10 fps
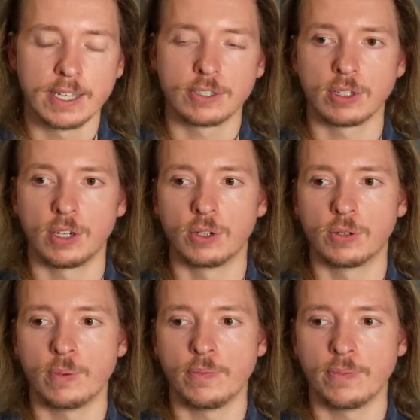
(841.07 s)

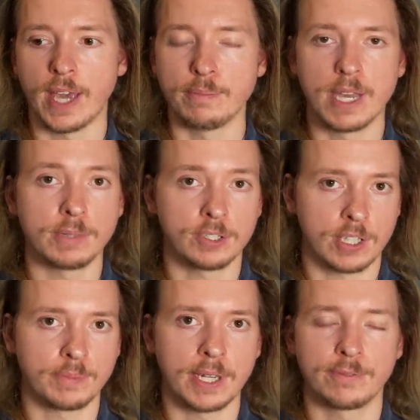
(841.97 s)
So that made me
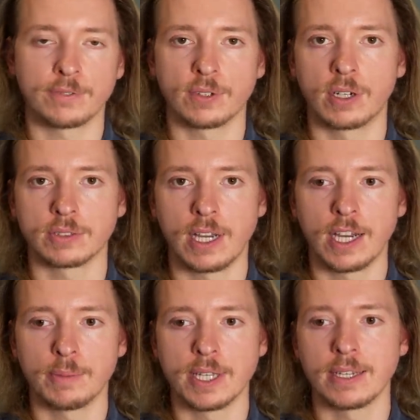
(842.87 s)
stop that for a long
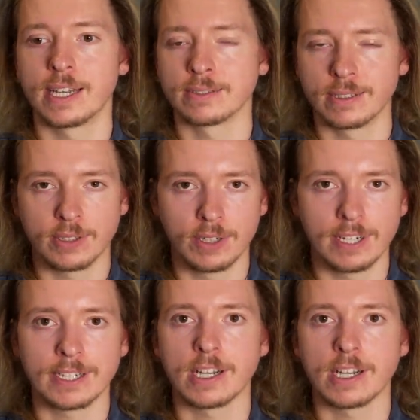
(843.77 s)
time. And then as an adult, I